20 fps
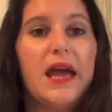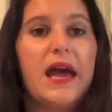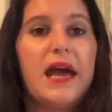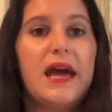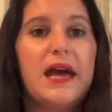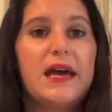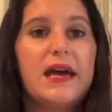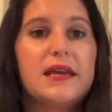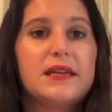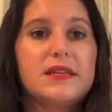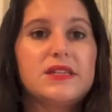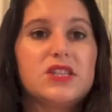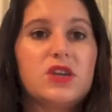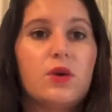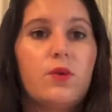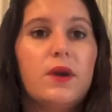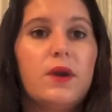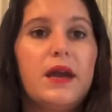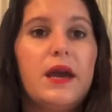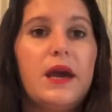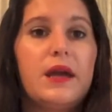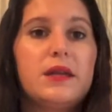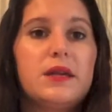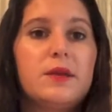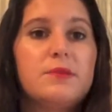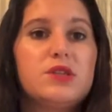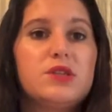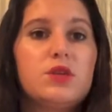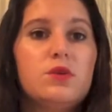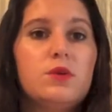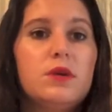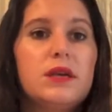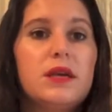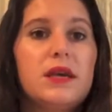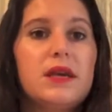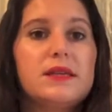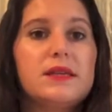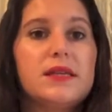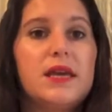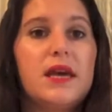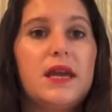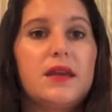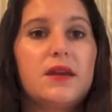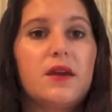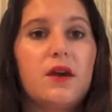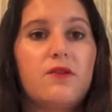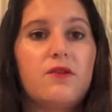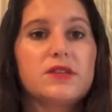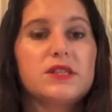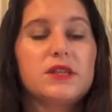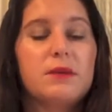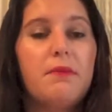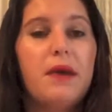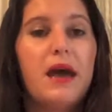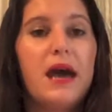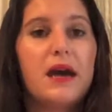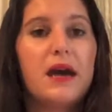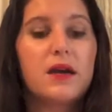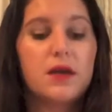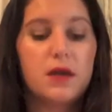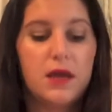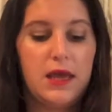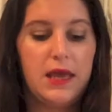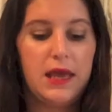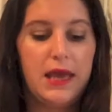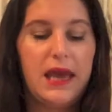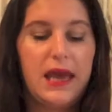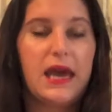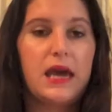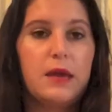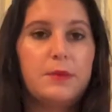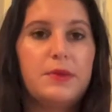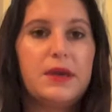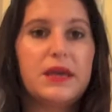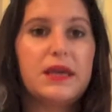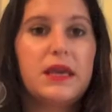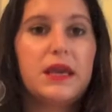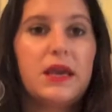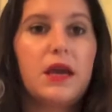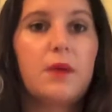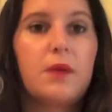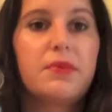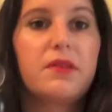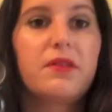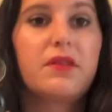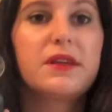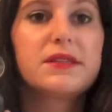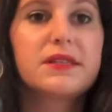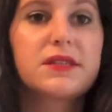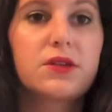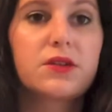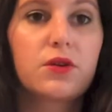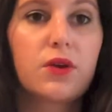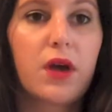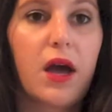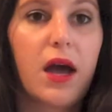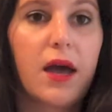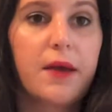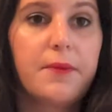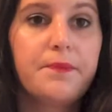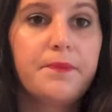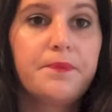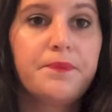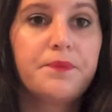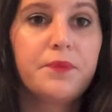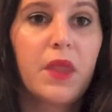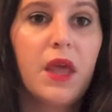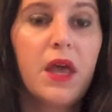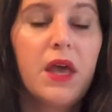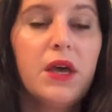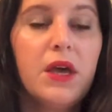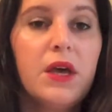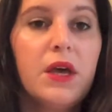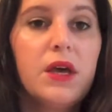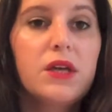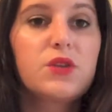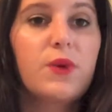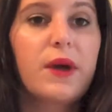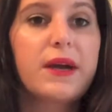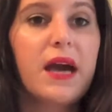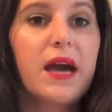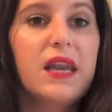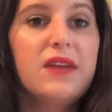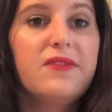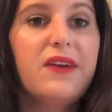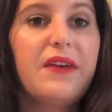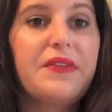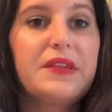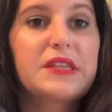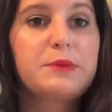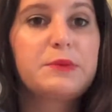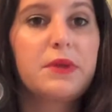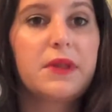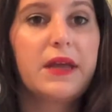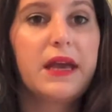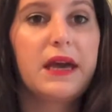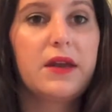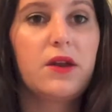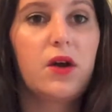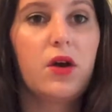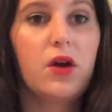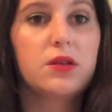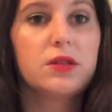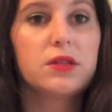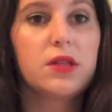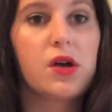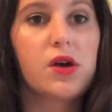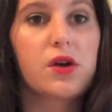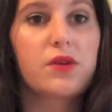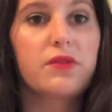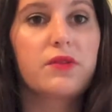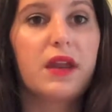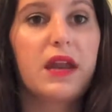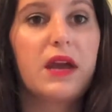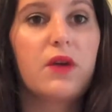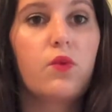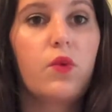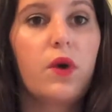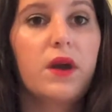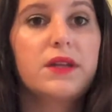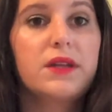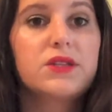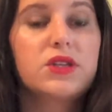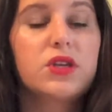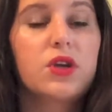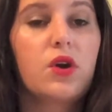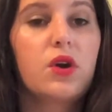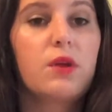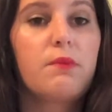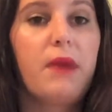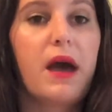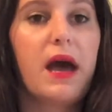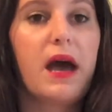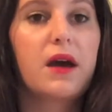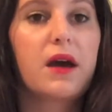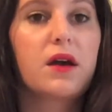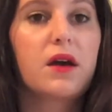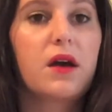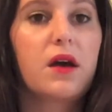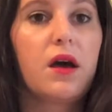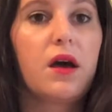And so what I ended up doing is heading over to MAC and picking up this little guy. So I kind of had this plan all along that I wanted to go to MAC